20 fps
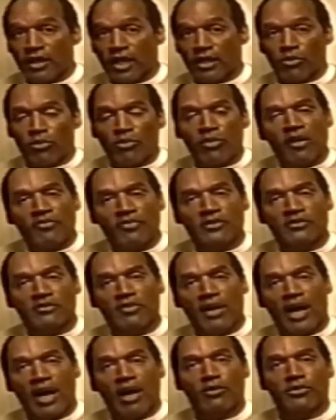that a reference
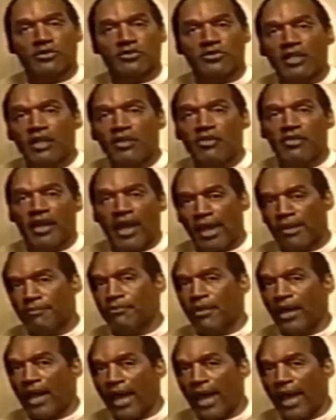vial was in
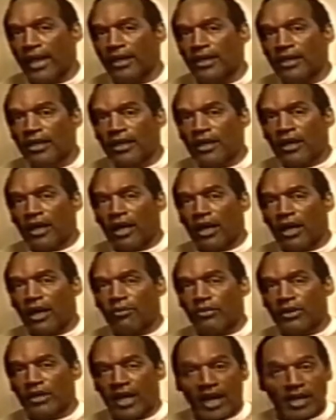that bag.
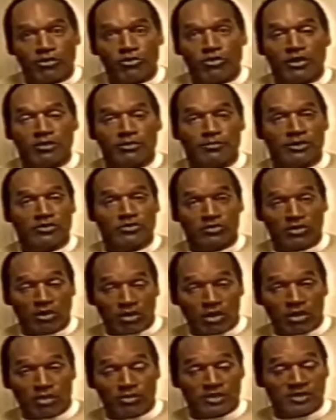When Andrea
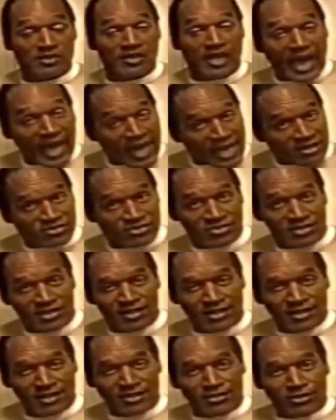Mazzola was
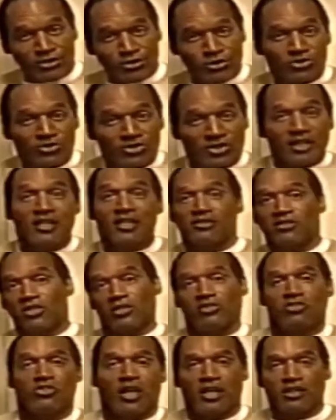asked, did you see
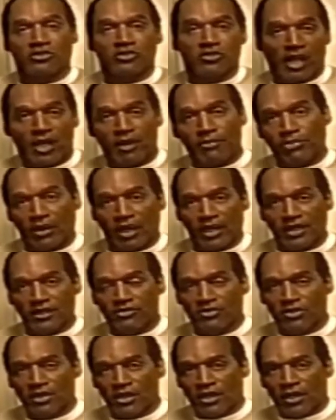this exchange take
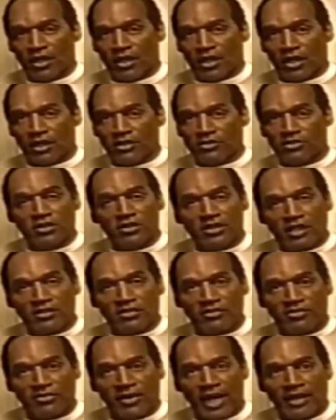place, she
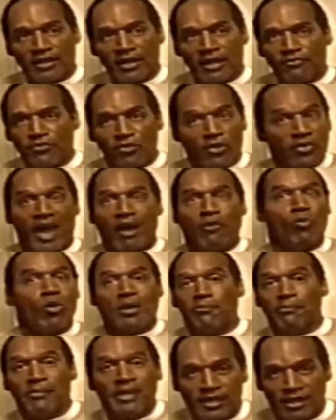testified that for that
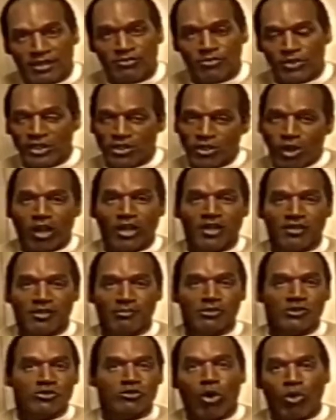1 minute, we call it
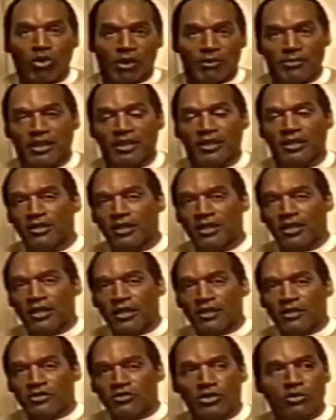the Mazzola minute,
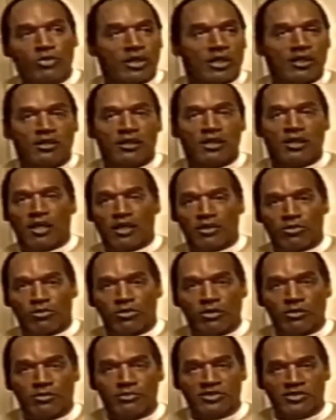she went into the other
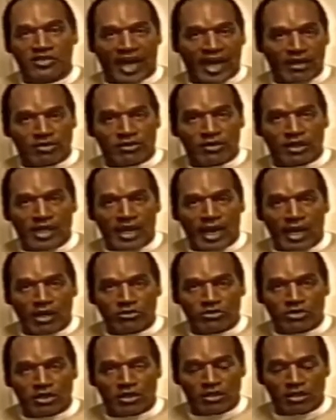room, sat on the
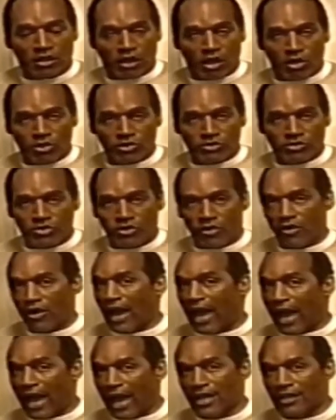couch, and closed
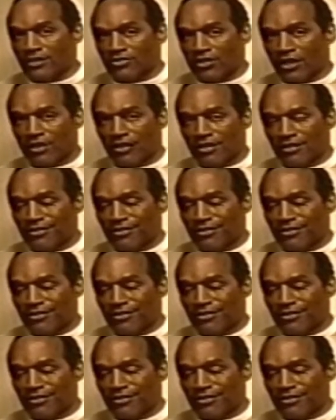her eyes.